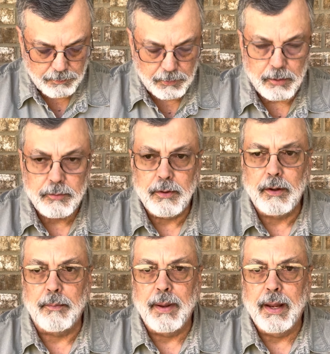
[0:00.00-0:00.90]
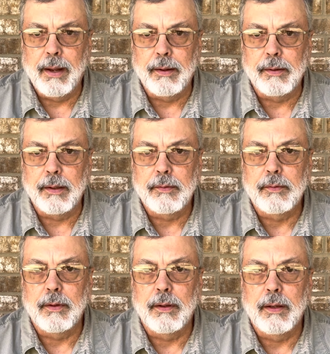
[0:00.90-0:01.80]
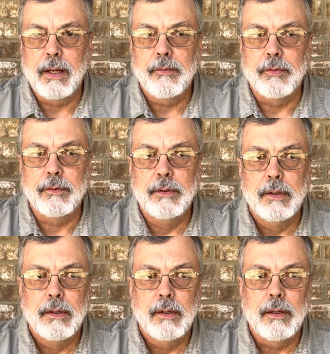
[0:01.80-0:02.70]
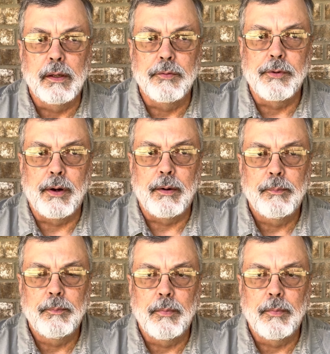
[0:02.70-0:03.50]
this in our mind, that heaven is our